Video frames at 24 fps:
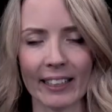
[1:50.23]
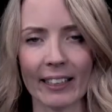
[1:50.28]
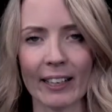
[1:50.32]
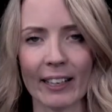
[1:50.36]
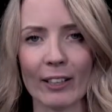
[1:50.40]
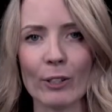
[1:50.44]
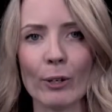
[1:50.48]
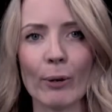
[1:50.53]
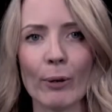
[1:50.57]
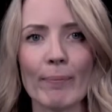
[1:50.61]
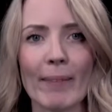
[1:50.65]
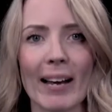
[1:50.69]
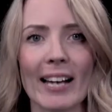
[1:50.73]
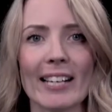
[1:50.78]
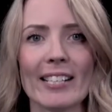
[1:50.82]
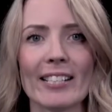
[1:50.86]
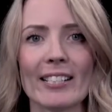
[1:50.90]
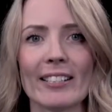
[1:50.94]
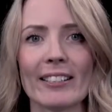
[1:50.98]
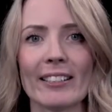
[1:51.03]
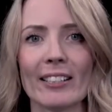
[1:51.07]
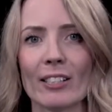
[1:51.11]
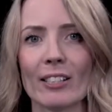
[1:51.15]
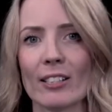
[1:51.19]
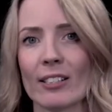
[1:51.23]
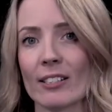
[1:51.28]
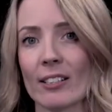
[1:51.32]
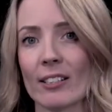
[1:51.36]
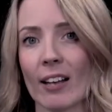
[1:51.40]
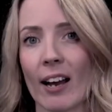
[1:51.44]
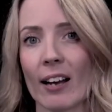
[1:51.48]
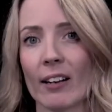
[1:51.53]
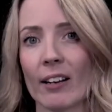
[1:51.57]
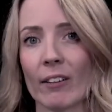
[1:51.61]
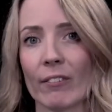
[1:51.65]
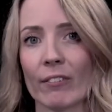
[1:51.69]
Can you imagine the
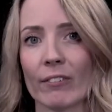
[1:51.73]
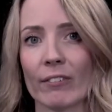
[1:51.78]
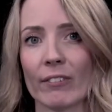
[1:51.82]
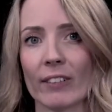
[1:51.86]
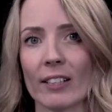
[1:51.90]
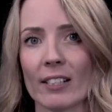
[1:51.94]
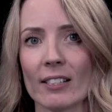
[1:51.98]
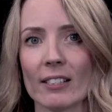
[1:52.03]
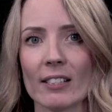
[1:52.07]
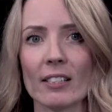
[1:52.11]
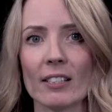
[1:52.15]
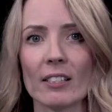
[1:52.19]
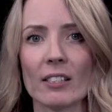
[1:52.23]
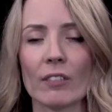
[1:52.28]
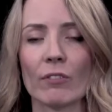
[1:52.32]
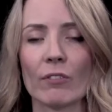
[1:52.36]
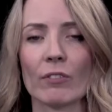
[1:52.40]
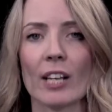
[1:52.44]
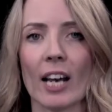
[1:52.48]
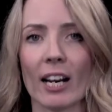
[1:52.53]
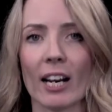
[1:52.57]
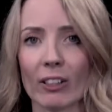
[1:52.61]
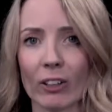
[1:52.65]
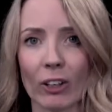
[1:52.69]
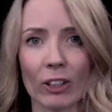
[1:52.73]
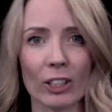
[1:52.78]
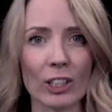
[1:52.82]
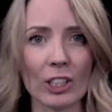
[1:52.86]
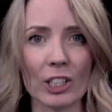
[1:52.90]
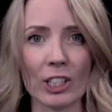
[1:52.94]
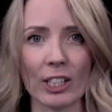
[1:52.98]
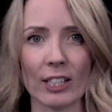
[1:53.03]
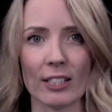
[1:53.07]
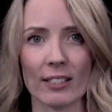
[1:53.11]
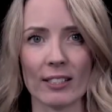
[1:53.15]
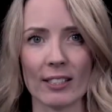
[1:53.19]
design of assistive
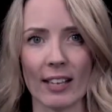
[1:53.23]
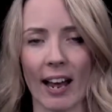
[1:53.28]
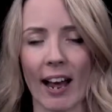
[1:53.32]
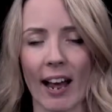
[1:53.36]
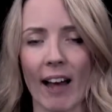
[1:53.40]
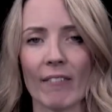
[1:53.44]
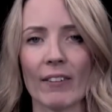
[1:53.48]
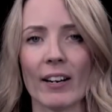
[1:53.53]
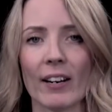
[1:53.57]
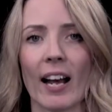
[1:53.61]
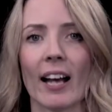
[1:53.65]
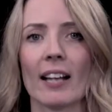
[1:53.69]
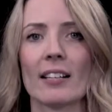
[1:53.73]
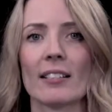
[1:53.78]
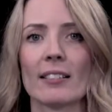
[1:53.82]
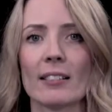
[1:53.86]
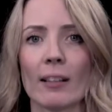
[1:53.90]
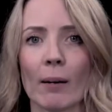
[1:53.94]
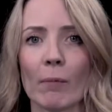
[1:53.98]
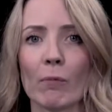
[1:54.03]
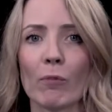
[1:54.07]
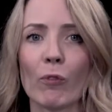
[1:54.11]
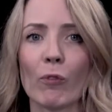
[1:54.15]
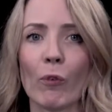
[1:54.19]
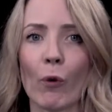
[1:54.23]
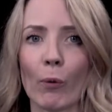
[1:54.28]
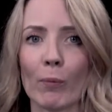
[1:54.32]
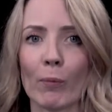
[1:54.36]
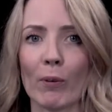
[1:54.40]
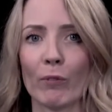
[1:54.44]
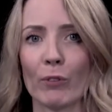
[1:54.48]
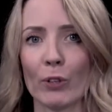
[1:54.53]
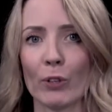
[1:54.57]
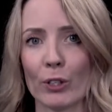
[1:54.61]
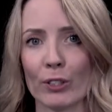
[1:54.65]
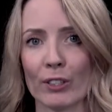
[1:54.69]
technologies that haven't had some form
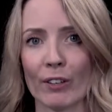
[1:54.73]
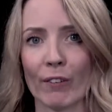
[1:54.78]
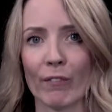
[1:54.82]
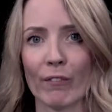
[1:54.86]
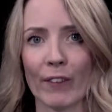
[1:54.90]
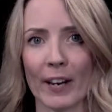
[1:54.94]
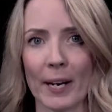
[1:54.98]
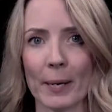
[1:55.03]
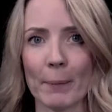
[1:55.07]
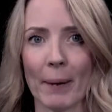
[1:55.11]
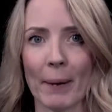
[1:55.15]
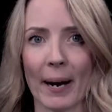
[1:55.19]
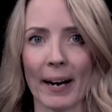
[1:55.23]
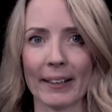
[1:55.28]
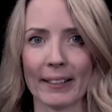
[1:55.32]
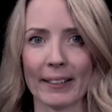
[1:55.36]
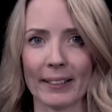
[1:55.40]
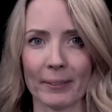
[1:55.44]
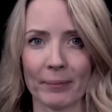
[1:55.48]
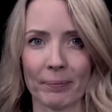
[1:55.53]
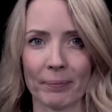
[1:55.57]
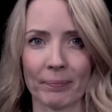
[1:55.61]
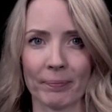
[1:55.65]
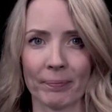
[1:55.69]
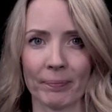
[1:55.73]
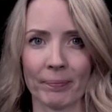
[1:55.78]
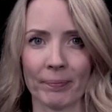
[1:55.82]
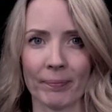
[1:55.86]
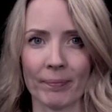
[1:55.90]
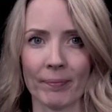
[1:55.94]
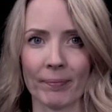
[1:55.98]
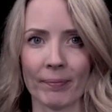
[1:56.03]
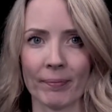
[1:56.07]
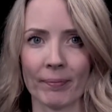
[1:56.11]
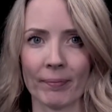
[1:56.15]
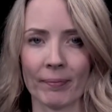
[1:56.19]
of user feedback?
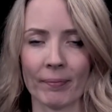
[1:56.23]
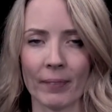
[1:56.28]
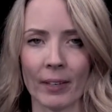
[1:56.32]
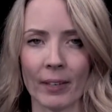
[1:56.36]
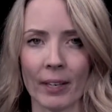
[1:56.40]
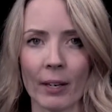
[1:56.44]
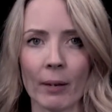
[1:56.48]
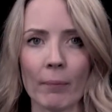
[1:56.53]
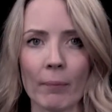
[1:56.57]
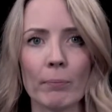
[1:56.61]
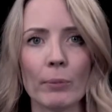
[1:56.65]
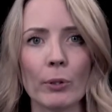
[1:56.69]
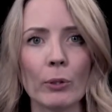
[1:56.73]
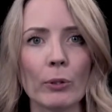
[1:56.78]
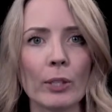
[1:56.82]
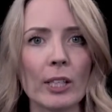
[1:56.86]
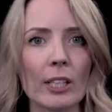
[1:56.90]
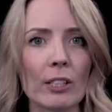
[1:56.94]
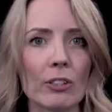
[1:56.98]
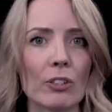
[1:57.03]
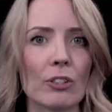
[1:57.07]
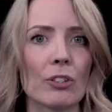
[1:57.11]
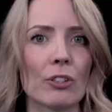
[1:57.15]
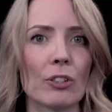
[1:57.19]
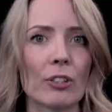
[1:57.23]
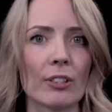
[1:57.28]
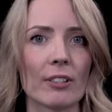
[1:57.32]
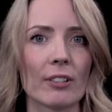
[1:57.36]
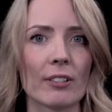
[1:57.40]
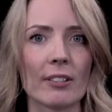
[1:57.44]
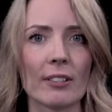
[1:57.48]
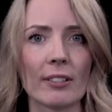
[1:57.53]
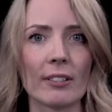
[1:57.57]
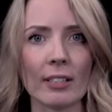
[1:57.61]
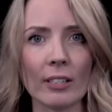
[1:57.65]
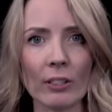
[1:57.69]
Building
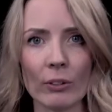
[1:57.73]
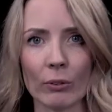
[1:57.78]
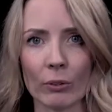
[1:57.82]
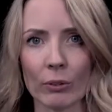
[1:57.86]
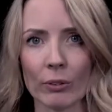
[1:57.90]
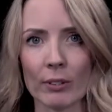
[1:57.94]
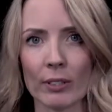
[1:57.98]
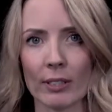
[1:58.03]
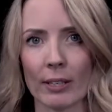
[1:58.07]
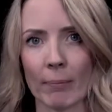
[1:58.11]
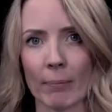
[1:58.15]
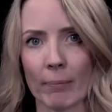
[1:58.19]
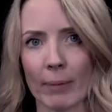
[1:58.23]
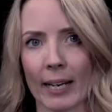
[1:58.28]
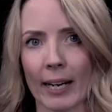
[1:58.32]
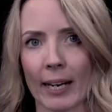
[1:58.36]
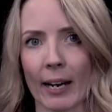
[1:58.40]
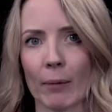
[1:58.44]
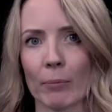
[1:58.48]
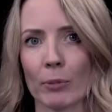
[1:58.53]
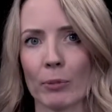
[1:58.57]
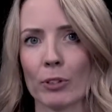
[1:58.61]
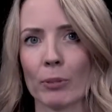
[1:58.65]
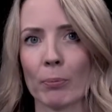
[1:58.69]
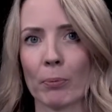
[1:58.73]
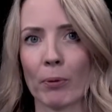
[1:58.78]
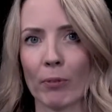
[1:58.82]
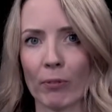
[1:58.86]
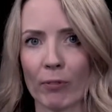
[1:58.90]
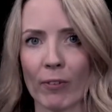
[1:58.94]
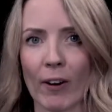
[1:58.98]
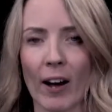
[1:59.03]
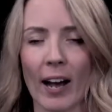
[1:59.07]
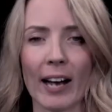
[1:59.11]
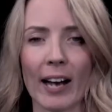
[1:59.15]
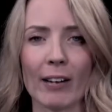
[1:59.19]
students' skills in being able to
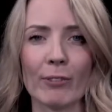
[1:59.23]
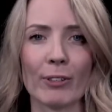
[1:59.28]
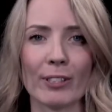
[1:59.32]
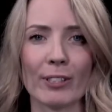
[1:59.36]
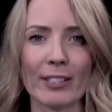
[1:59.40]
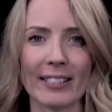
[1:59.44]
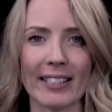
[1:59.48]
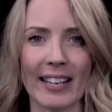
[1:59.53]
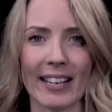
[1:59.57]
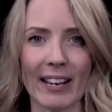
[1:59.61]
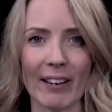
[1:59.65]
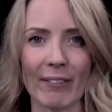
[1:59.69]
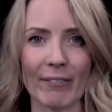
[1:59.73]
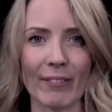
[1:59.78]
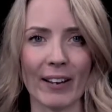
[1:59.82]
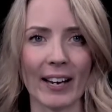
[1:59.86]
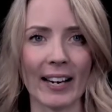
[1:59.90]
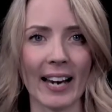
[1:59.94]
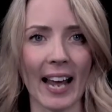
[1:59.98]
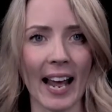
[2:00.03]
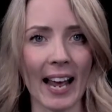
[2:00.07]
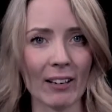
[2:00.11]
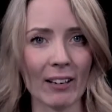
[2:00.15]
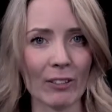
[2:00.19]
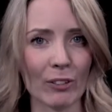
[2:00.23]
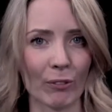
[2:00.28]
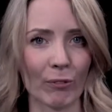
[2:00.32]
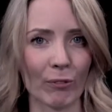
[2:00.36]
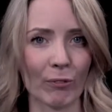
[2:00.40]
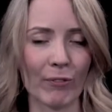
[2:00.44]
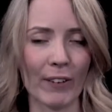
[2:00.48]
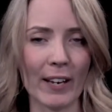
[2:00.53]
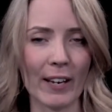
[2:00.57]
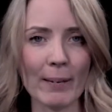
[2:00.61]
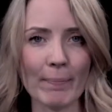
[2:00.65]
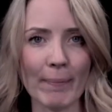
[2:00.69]
provide, receive, and act
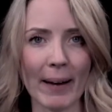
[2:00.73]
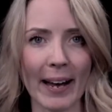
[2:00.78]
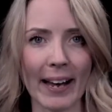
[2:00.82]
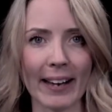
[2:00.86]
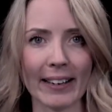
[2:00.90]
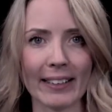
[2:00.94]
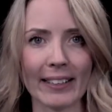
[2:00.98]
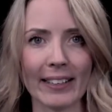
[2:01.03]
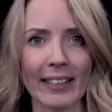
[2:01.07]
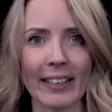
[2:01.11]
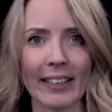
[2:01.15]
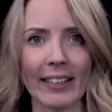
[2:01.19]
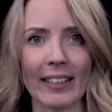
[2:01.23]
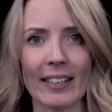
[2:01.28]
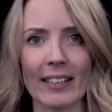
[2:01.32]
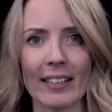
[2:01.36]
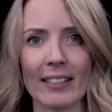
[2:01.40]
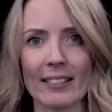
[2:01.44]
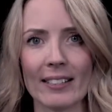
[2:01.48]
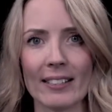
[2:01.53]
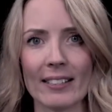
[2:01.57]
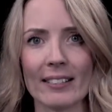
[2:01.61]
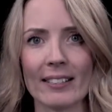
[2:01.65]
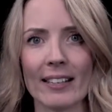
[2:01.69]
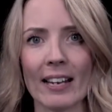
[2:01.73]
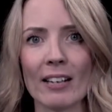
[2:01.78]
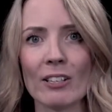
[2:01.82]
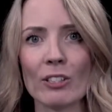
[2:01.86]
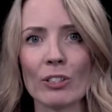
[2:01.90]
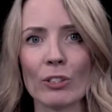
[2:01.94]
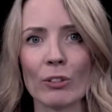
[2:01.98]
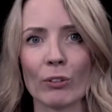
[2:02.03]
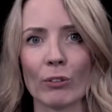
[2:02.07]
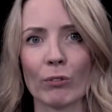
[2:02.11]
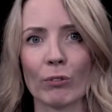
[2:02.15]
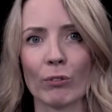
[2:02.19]
on feedback is
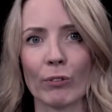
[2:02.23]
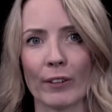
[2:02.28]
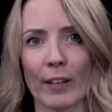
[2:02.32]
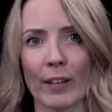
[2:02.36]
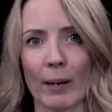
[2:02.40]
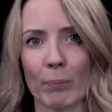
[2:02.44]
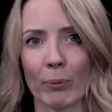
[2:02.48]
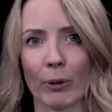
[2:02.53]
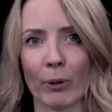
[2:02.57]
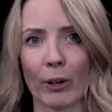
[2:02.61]
essential for their